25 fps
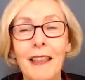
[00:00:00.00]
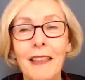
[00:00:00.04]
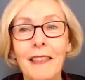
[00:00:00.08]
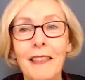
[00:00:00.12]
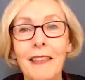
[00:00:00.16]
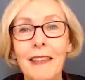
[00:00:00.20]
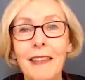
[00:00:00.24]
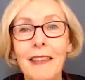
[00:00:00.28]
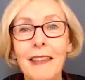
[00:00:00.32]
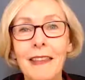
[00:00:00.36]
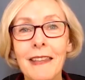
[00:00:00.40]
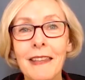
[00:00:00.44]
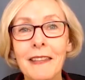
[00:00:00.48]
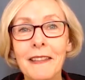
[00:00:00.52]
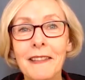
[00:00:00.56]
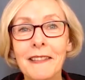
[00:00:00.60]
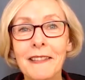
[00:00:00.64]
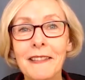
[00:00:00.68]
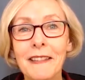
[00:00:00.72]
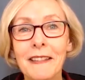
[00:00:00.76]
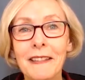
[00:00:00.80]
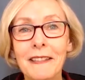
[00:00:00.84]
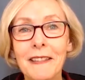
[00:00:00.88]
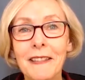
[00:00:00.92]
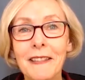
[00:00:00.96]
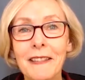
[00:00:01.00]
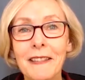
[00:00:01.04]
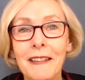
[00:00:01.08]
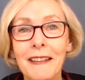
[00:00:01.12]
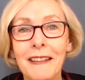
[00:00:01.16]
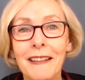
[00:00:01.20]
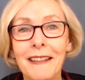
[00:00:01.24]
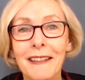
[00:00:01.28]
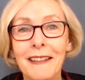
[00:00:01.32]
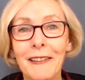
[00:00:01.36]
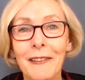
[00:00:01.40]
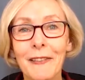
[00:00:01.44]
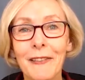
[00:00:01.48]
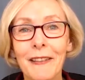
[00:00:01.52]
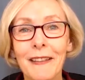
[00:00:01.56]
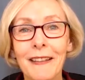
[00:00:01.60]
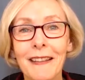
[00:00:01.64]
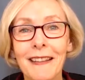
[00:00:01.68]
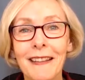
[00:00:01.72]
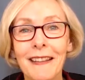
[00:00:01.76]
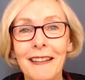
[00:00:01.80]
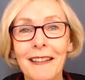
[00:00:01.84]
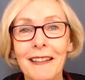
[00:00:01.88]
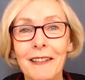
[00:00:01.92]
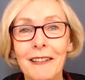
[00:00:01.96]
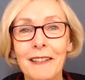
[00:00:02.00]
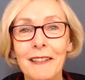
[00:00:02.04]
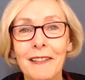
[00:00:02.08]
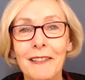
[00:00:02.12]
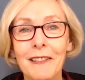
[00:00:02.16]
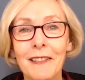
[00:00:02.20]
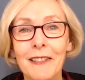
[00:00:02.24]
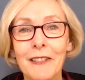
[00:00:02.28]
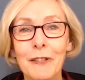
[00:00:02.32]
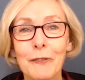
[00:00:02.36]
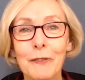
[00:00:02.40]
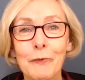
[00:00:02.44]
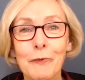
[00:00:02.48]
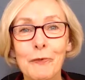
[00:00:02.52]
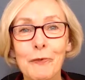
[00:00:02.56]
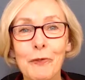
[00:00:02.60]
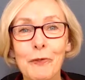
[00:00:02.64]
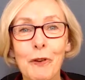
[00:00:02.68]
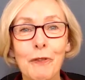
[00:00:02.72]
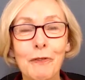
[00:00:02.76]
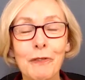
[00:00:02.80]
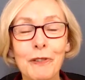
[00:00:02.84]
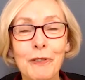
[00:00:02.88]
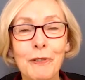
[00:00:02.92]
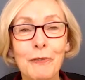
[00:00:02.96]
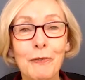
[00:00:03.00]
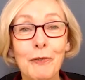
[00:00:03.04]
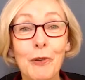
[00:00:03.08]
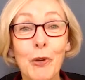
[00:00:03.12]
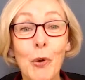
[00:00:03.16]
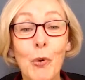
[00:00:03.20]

The easiest is to go to